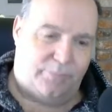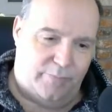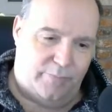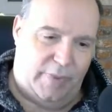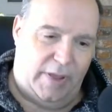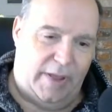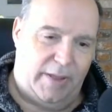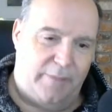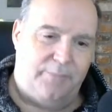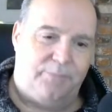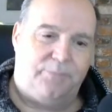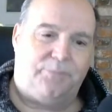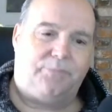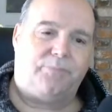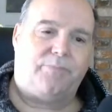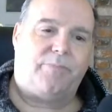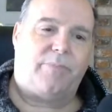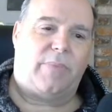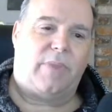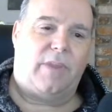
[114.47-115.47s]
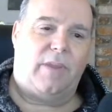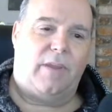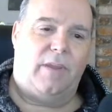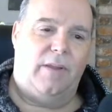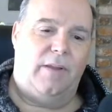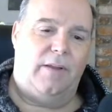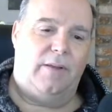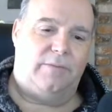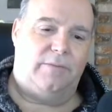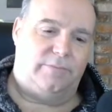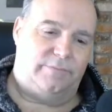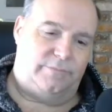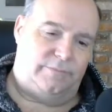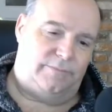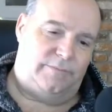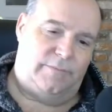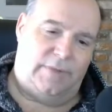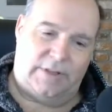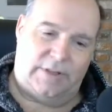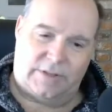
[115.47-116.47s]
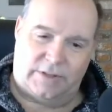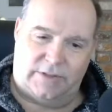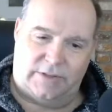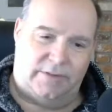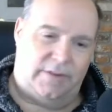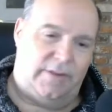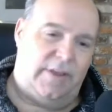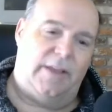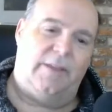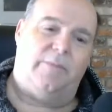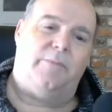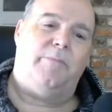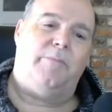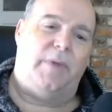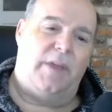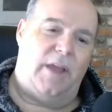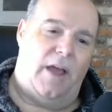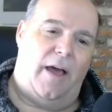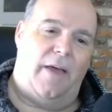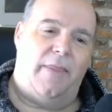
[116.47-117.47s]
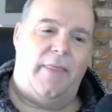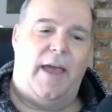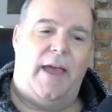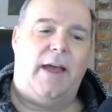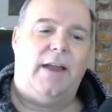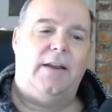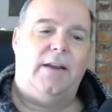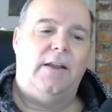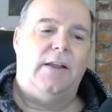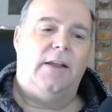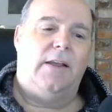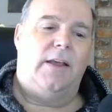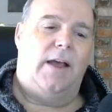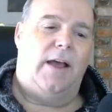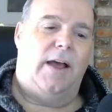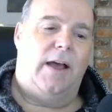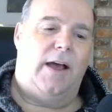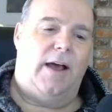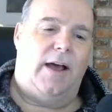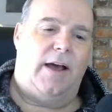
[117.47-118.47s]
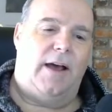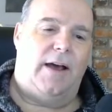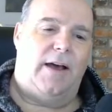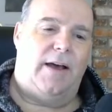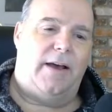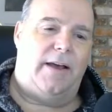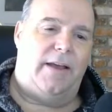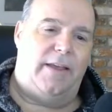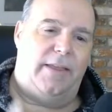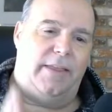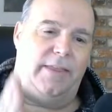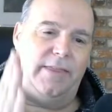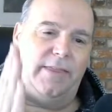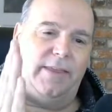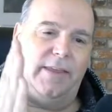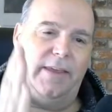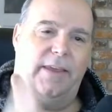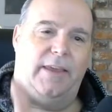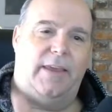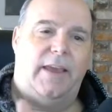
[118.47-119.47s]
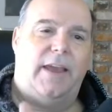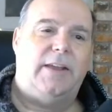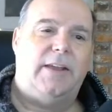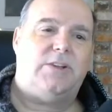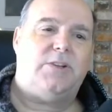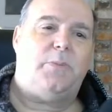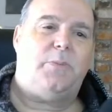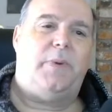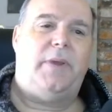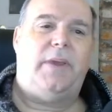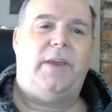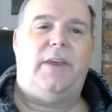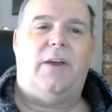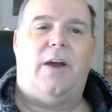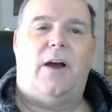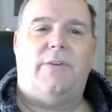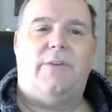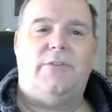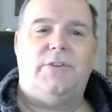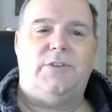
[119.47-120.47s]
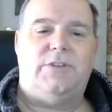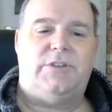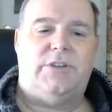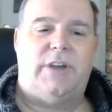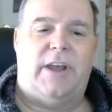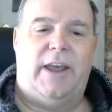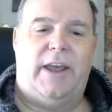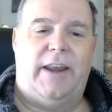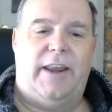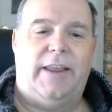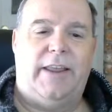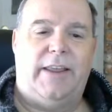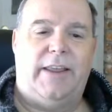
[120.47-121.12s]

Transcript: But let's get beyond that. The HP OfficeJet,